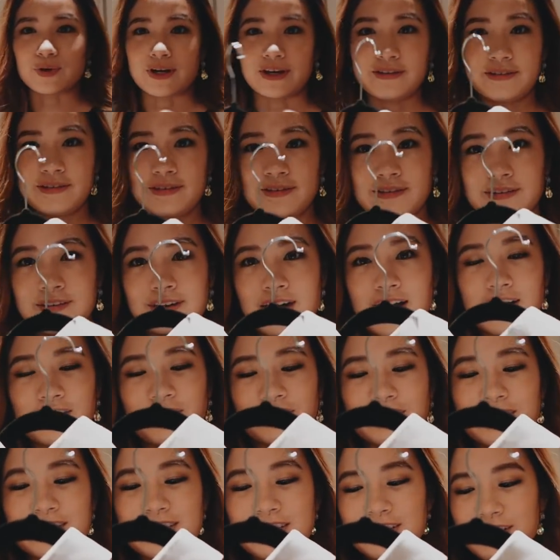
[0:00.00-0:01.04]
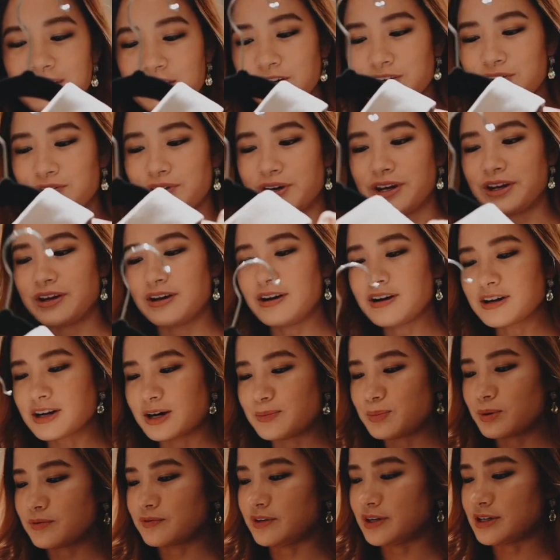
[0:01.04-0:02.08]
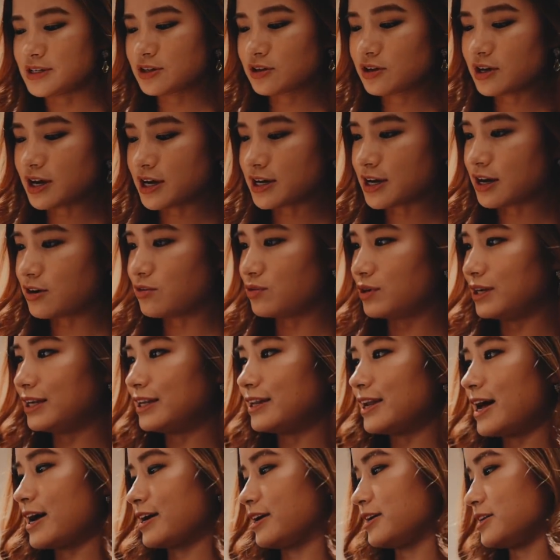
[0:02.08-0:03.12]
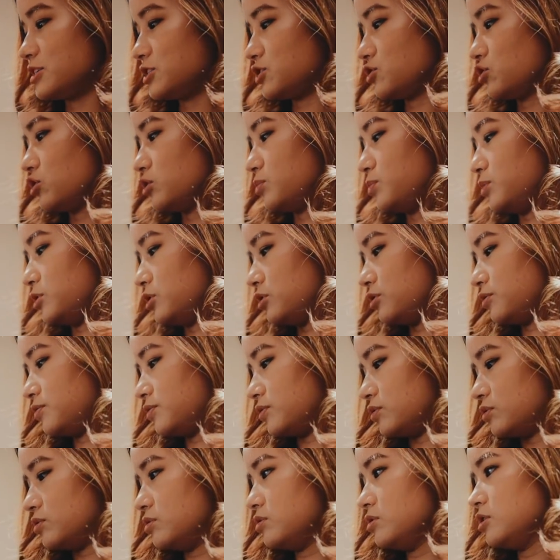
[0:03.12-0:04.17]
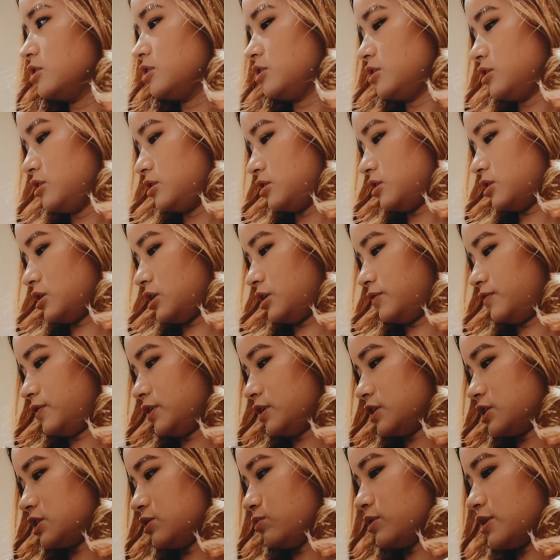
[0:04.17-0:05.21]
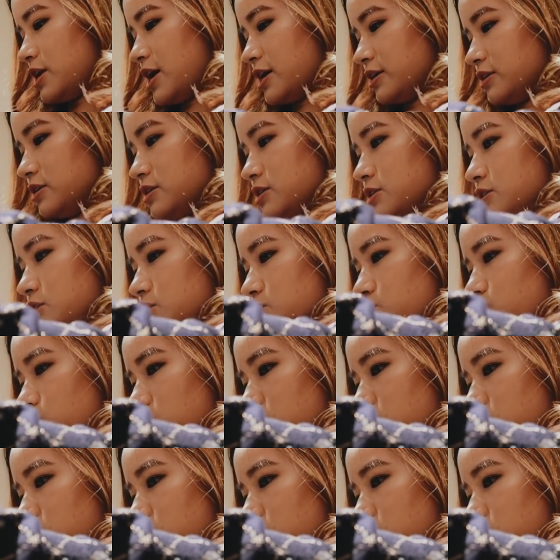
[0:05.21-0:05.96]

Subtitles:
one. I got this in Korea a couple of years ago and I really like it. It's so beautiful. I think she would like this as